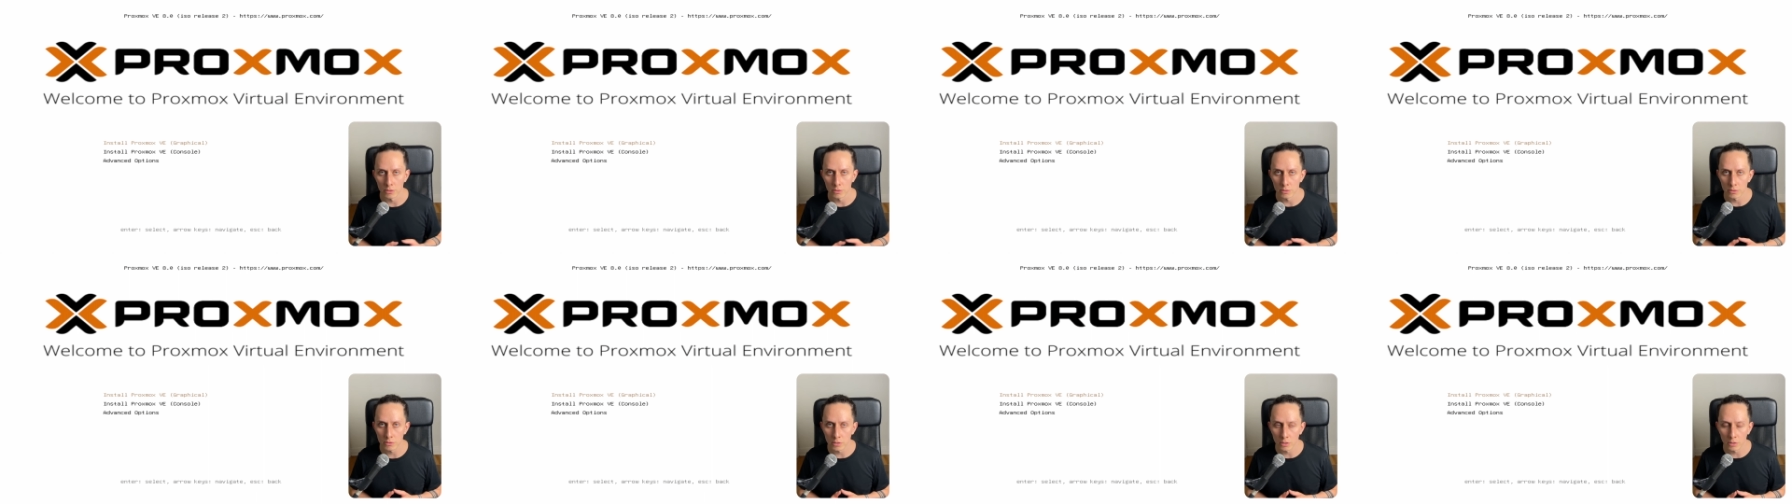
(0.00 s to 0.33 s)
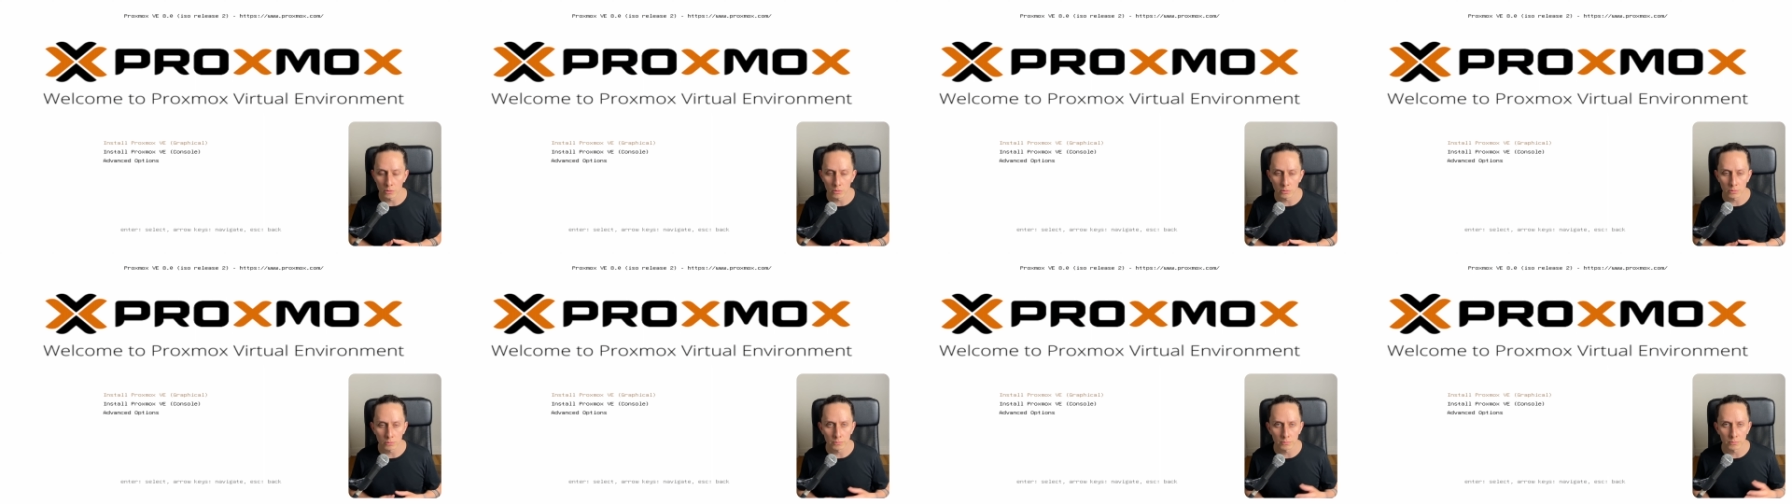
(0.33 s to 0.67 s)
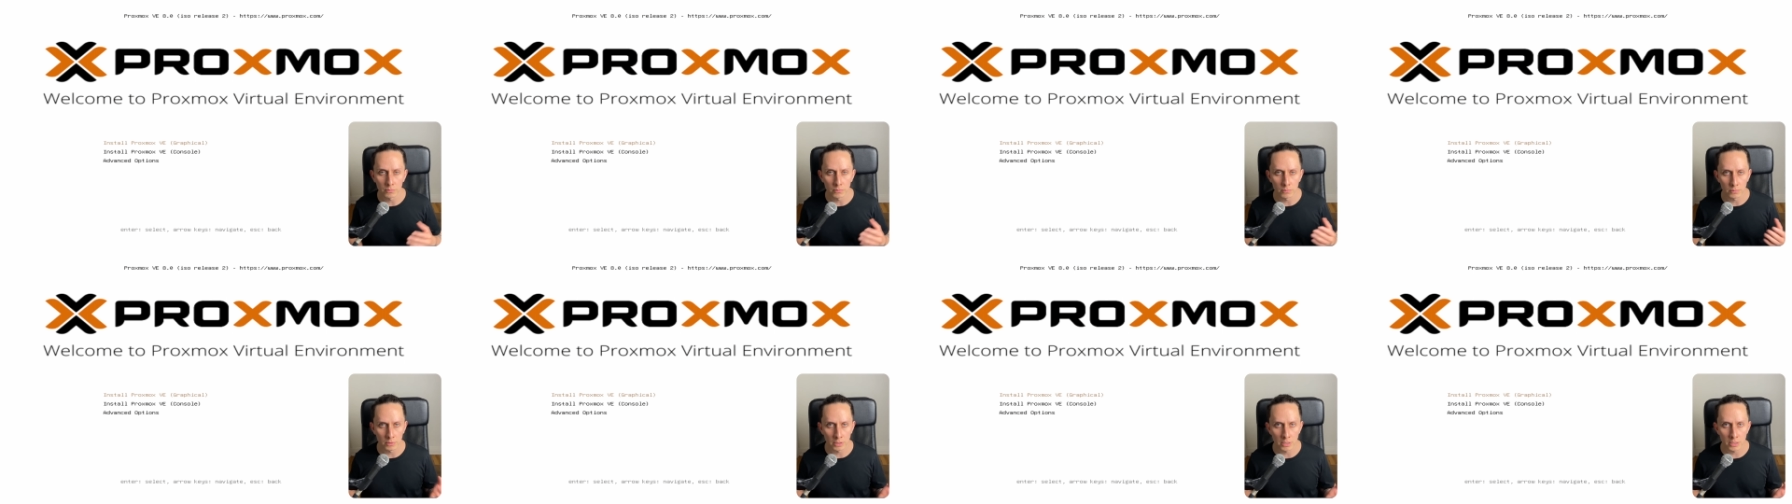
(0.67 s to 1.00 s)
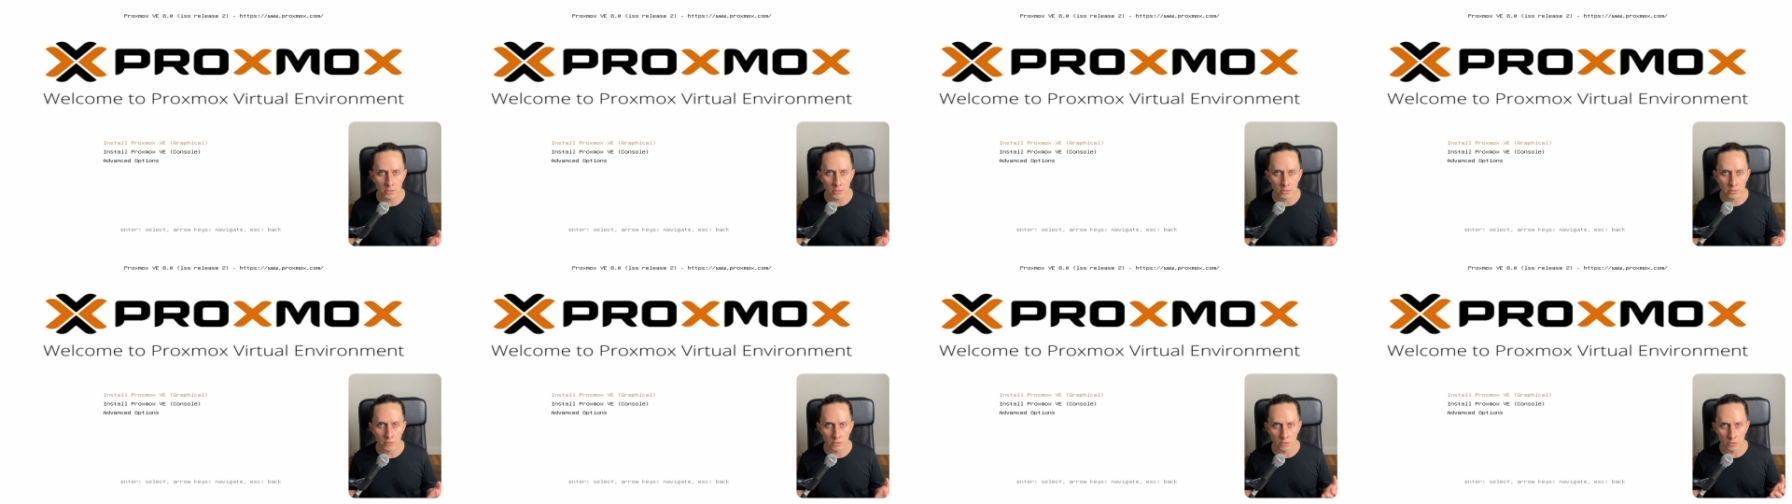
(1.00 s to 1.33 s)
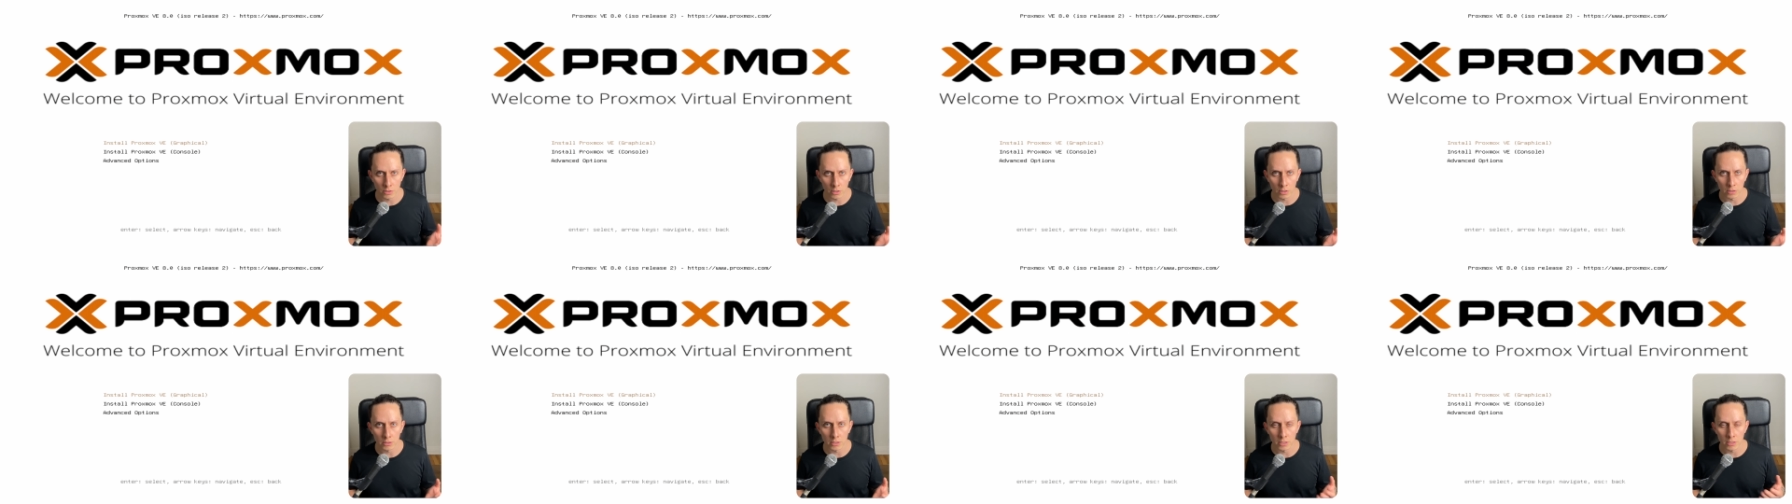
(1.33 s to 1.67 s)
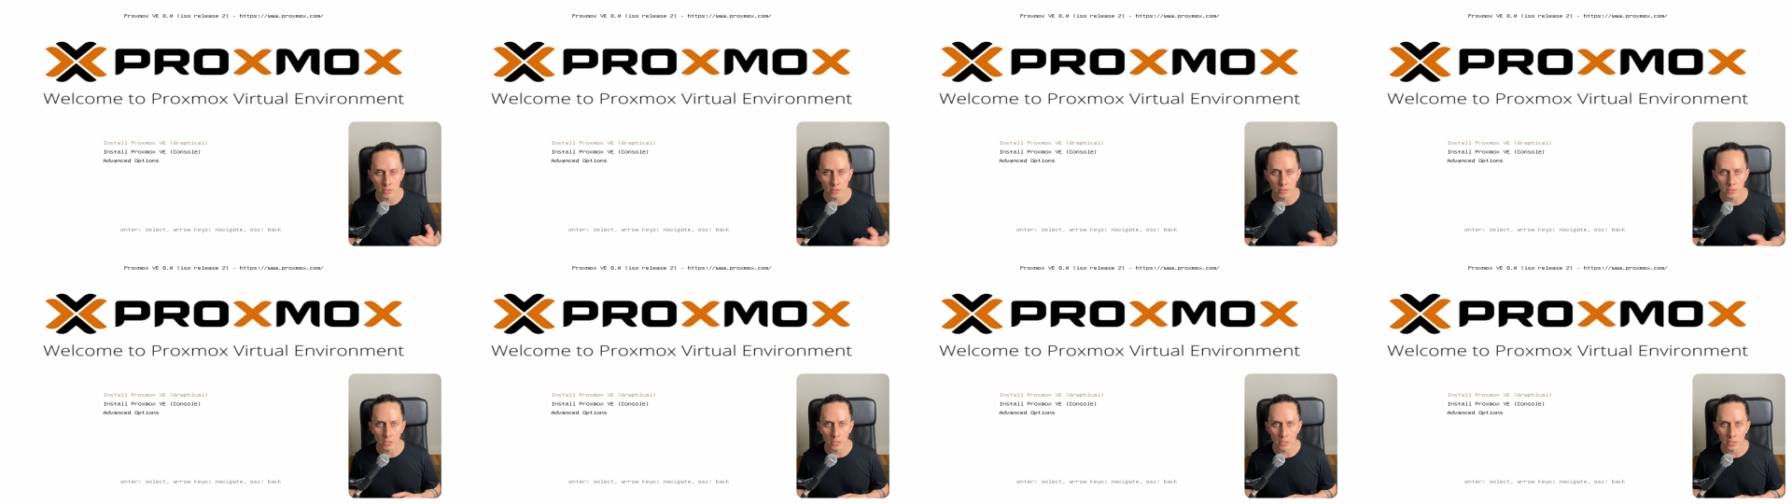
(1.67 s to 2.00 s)
So let's start the
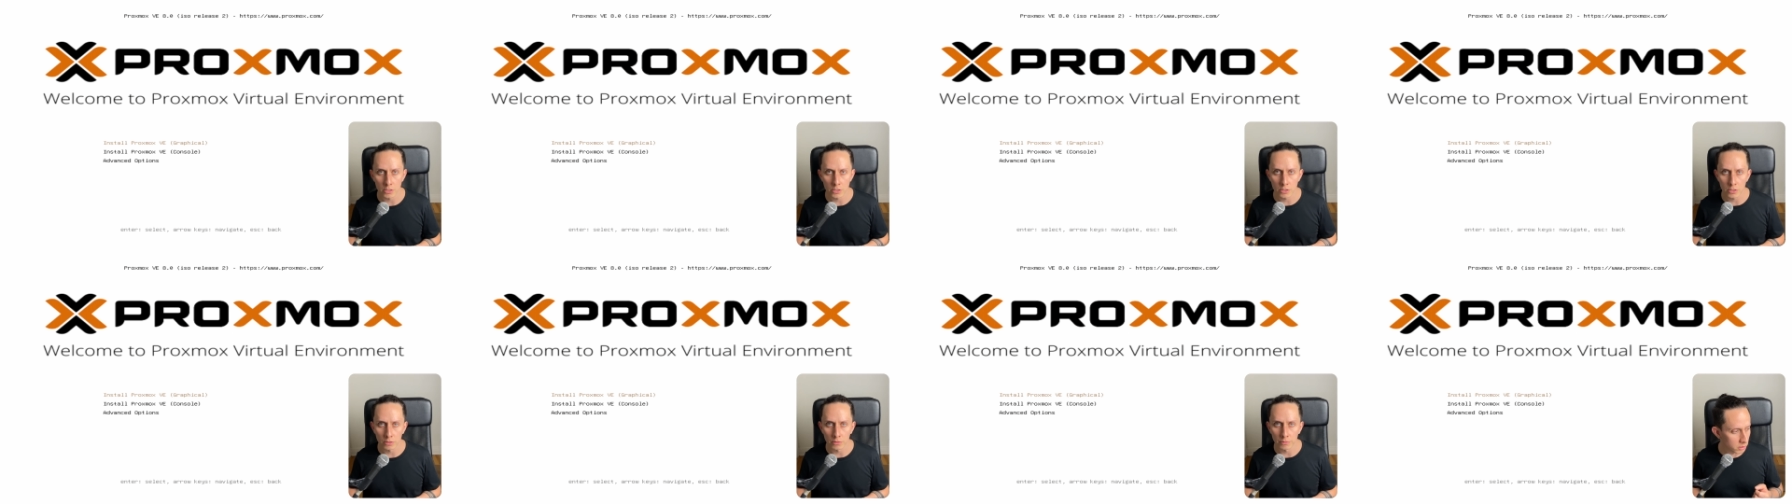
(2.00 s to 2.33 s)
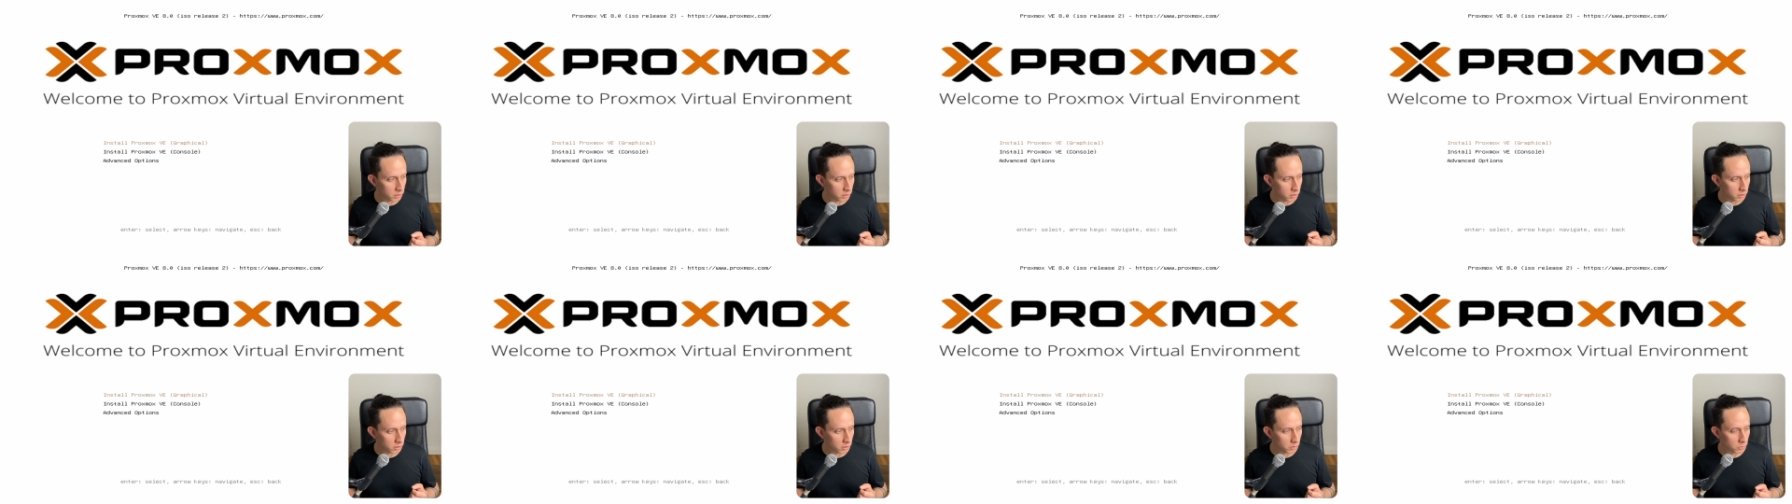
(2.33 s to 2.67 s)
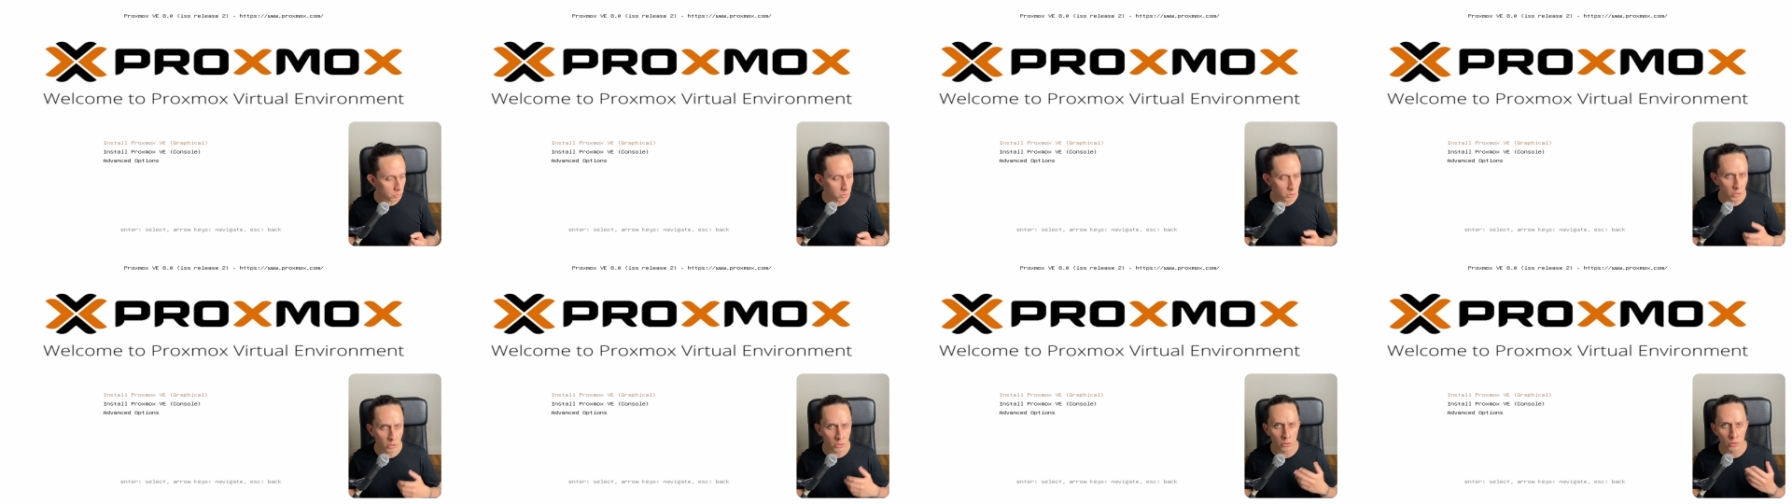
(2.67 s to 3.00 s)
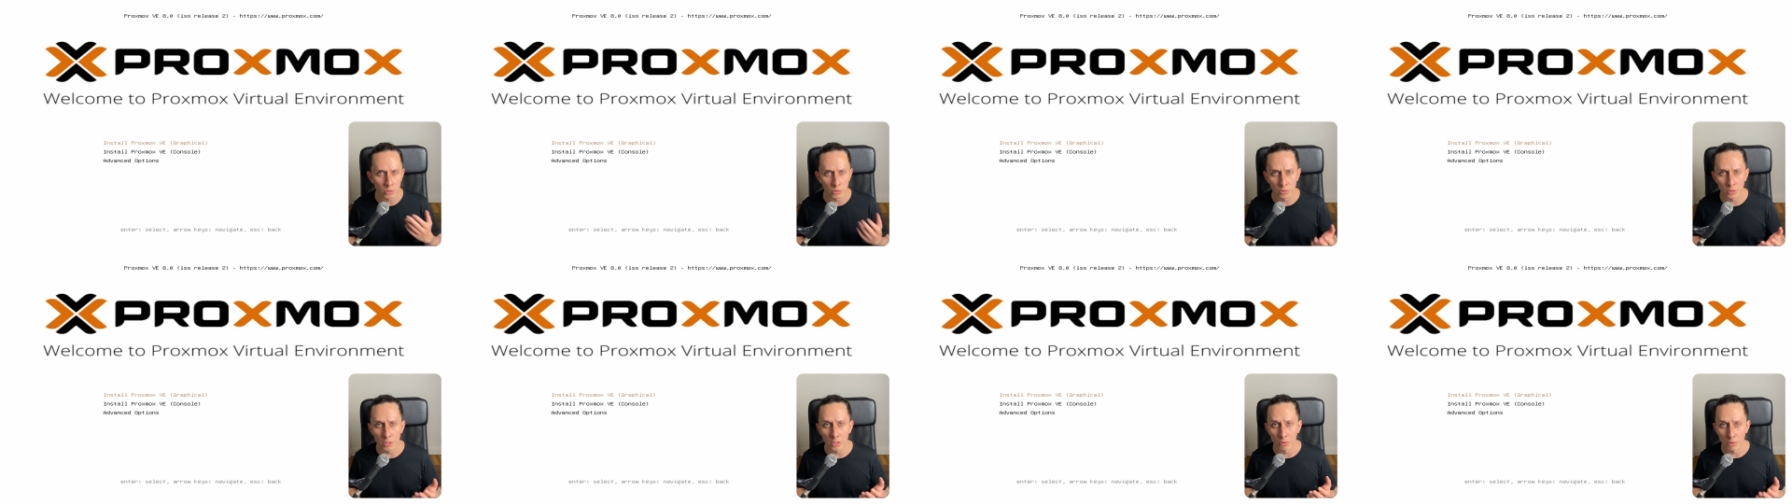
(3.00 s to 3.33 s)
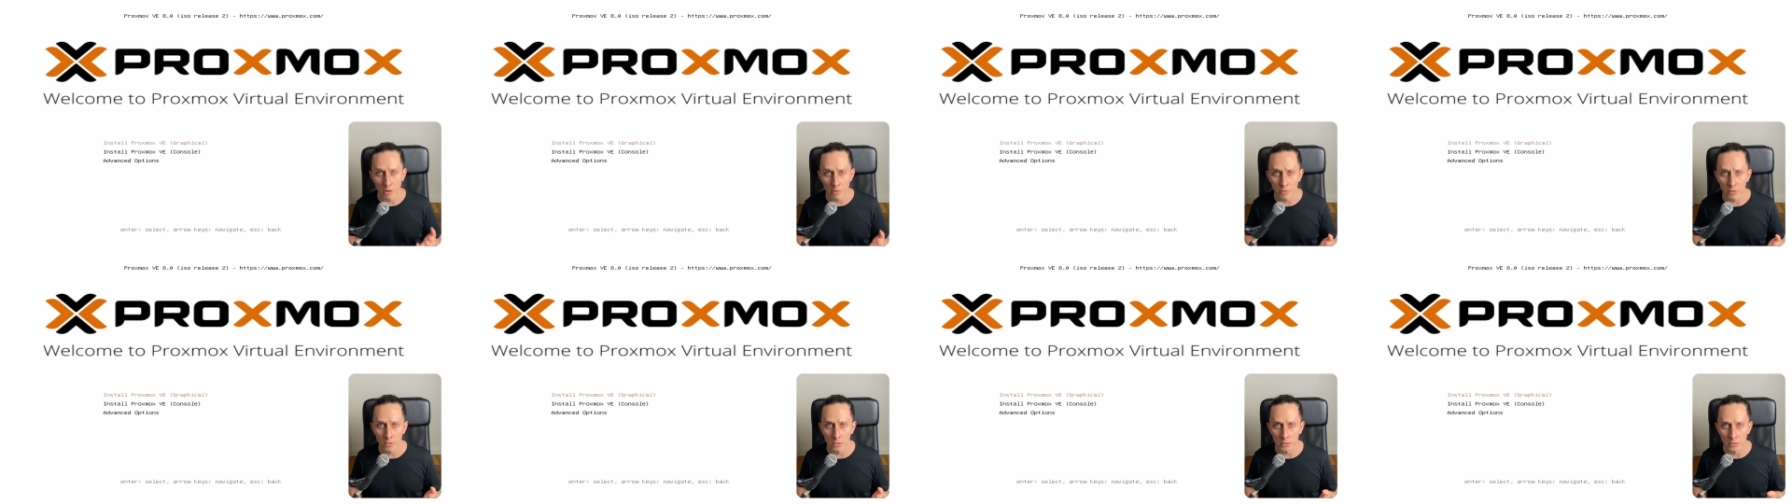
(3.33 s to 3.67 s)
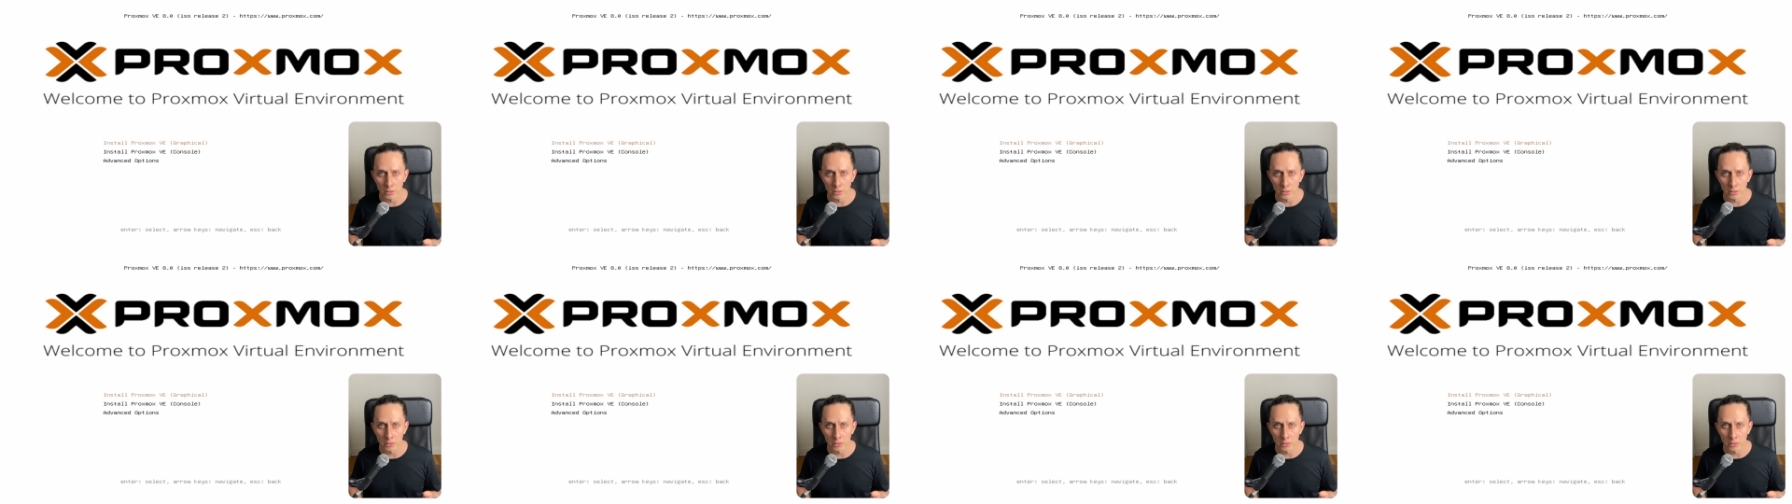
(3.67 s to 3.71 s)
installation. Uh, we're going to do the graphical